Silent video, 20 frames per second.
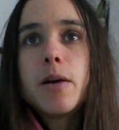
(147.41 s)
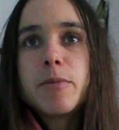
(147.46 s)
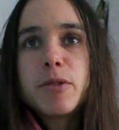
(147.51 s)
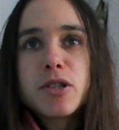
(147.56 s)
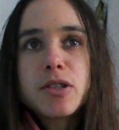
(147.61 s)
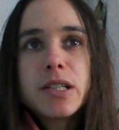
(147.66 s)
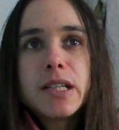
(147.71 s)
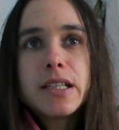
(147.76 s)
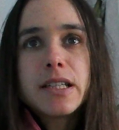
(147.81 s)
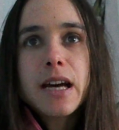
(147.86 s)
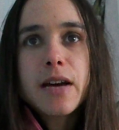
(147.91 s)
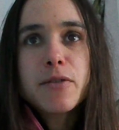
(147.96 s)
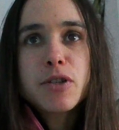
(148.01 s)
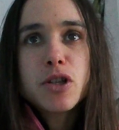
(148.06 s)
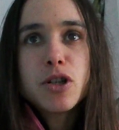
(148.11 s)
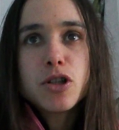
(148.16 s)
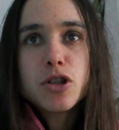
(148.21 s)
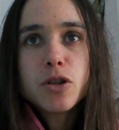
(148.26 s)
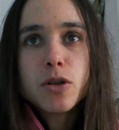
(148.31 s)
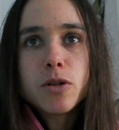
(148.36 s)
because you need to have
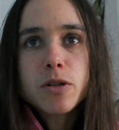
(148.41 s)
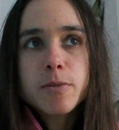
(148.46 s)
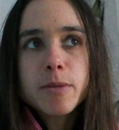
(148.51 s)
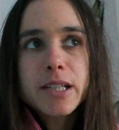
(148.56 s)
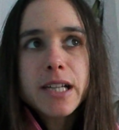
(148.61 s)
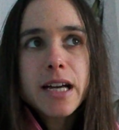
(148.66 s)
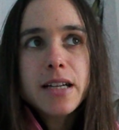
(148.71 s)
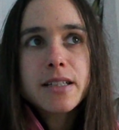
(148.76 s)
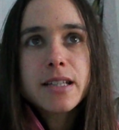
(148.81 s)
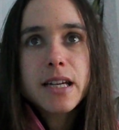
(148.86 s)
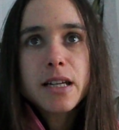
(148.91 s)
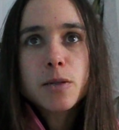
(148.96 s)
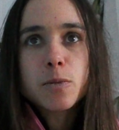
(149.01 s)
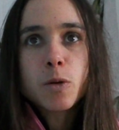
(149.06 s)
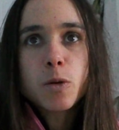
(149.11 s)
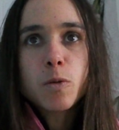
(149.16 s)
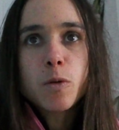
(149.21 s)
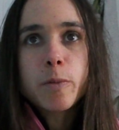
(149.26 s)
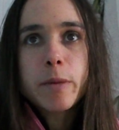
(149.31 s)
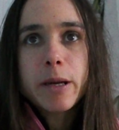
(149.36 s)
two shots. My dad's second
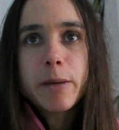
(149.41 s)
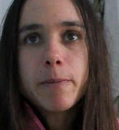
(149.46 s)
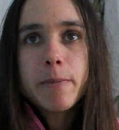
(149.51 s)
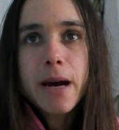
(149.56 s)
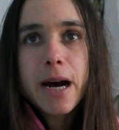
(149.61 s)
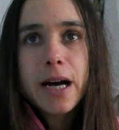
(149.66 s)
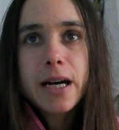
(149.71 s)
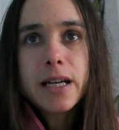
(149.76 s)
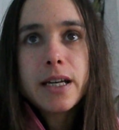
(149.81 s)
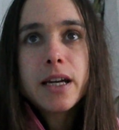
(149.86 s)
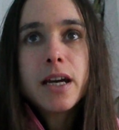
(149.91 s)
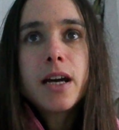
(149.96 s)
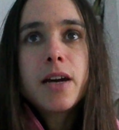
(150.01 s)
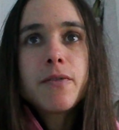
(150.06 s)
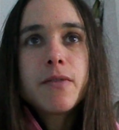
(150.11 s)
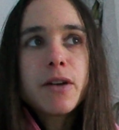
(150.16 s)
one will be in May.